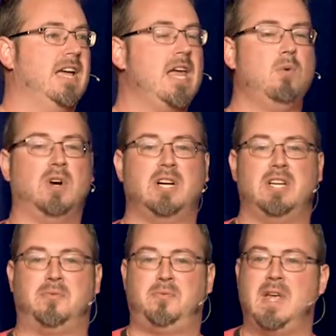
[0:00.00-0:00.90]
He wanted to
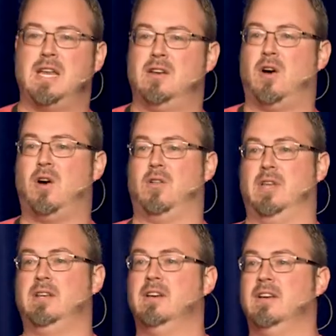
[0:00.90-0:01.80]
defend all
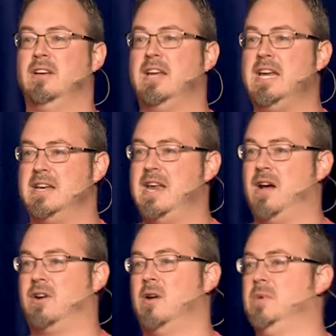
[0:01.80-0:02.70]
that he had
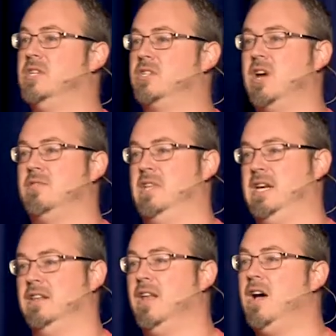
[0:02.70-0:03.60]
now come to discover that
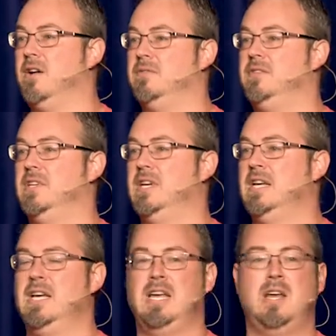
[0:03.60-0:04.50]
he loved.
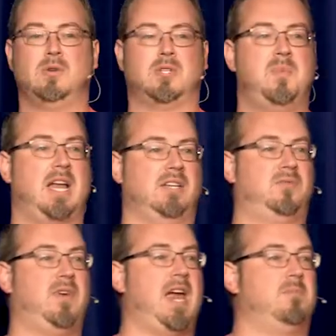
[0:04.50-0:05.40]
It was about his
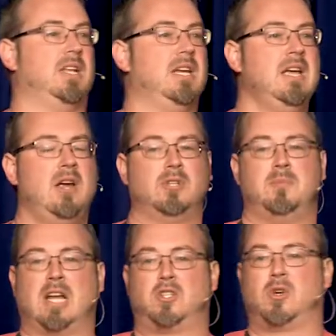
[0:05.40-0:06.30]
family. It was
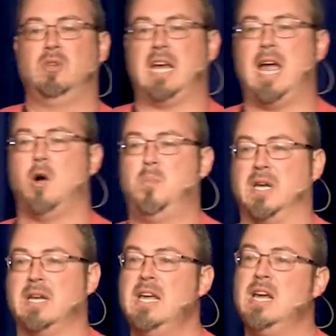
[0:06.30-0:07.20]
about truly
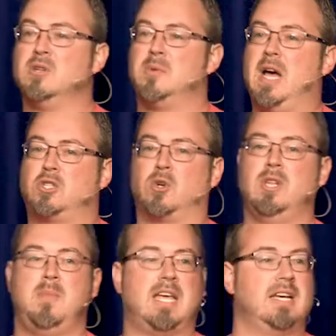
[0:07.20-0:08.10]
helping. It was about
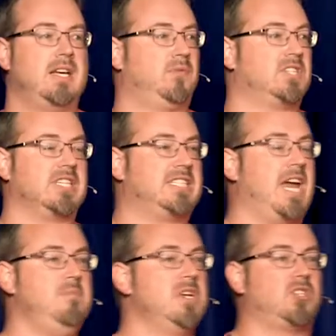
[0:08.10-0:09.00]
truly making a difference. The
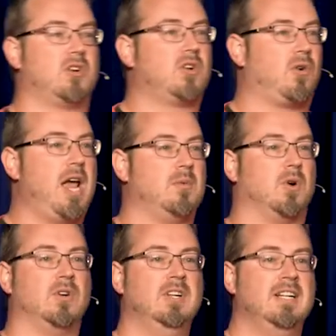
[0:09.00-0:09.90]
same Mr.
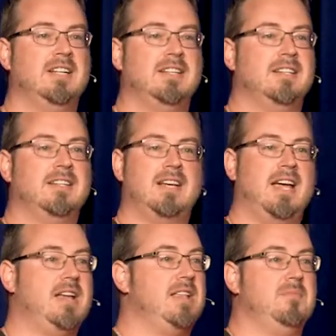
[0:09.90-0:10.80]
Incredible,
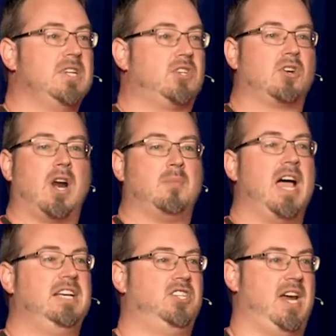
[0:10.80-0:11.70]
Mr. Incredible
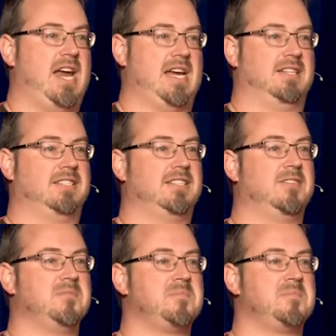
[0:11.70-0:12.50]
had changed.